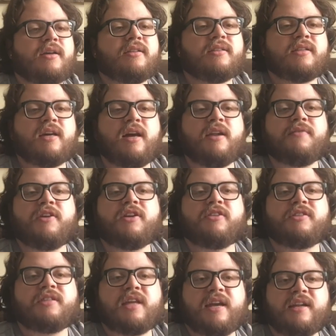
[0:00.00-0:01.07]
it's kind of
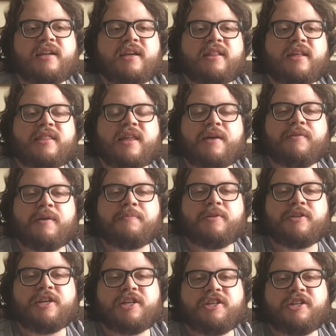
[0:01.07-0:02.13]
understanding that that
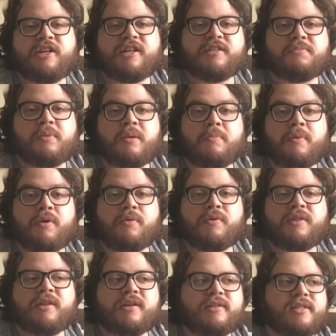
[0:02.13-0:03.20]
reputation has been built
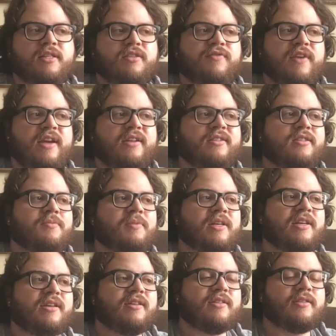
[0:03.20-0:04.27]
with us as fans
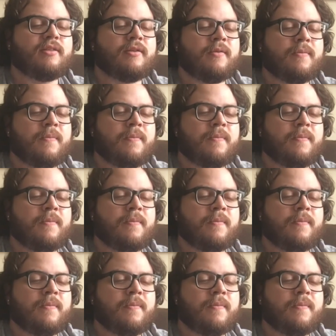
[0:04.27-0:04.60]
because